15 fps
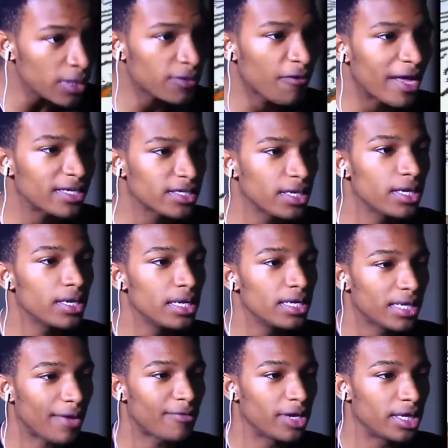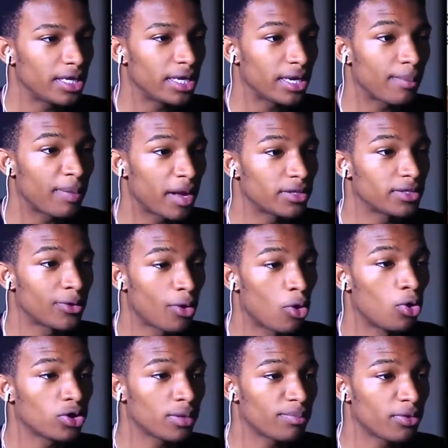it's fancy definitely compared to her
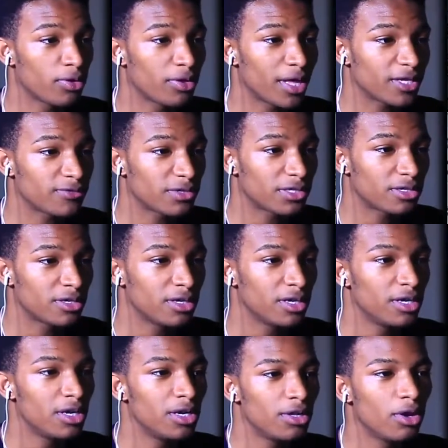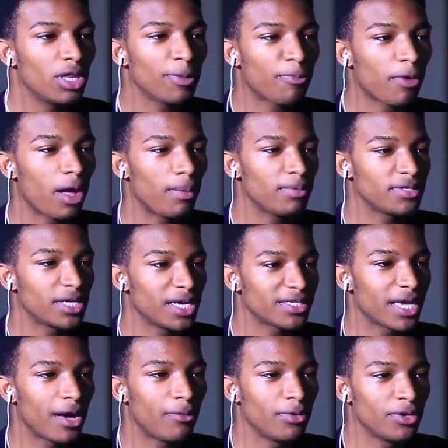old computer, that's for sure. The only problem is that
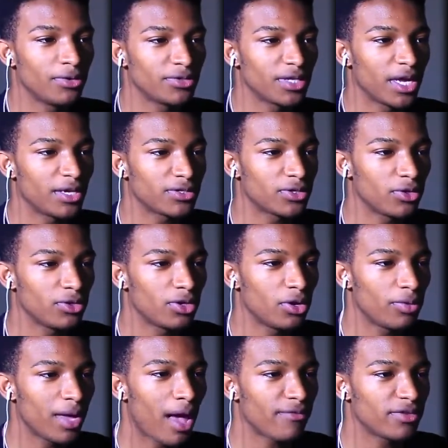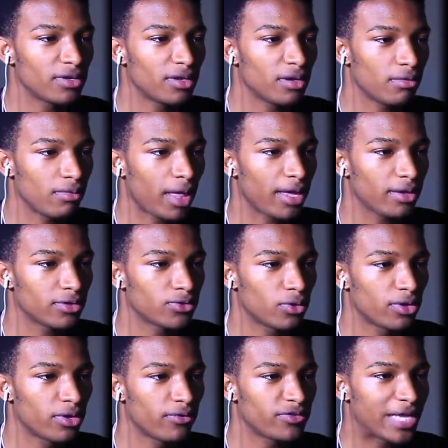it's got Windows 8, so you know we have to like
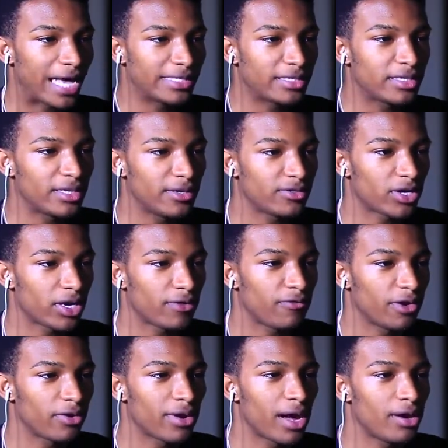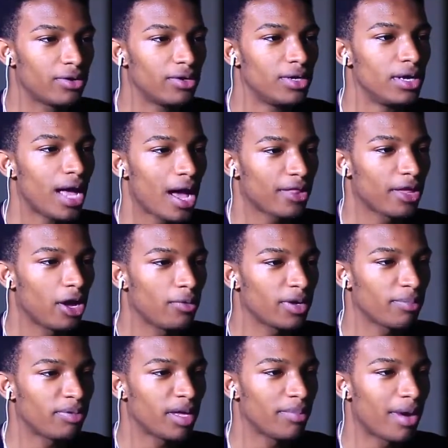sort of tactically try to figure out how the hell
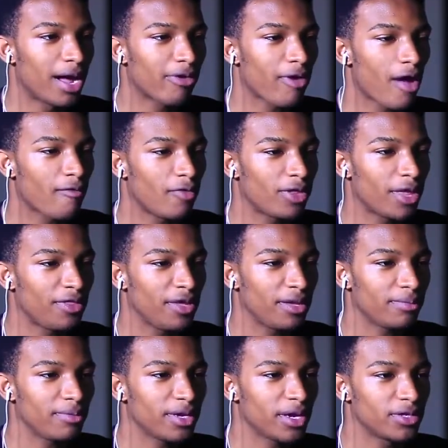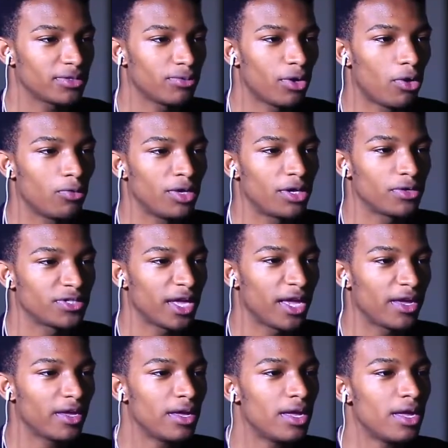we can play Minecraft on that thing because well, Windows
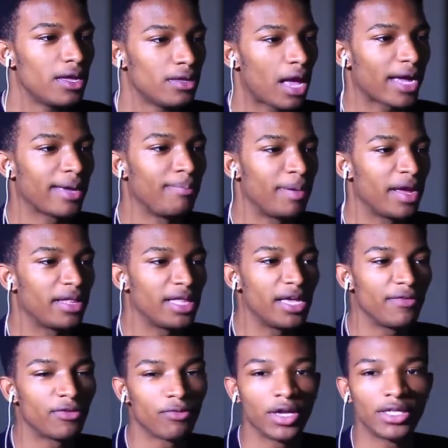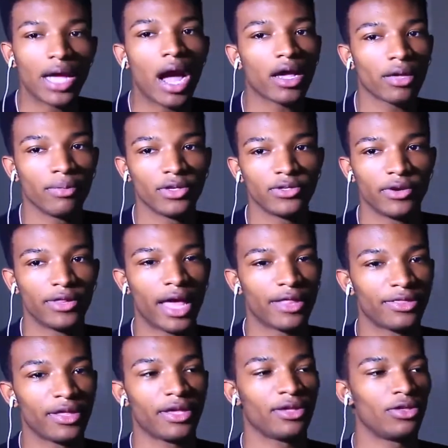8, I can barely even read documents on
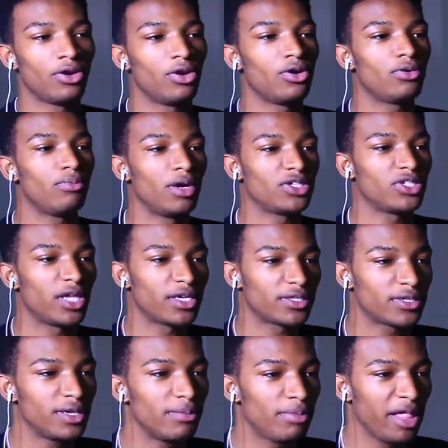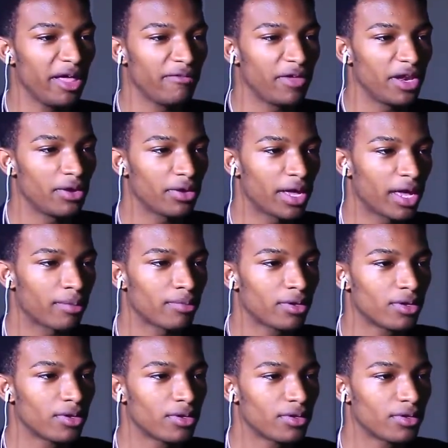that thing, you know, much less play a video game.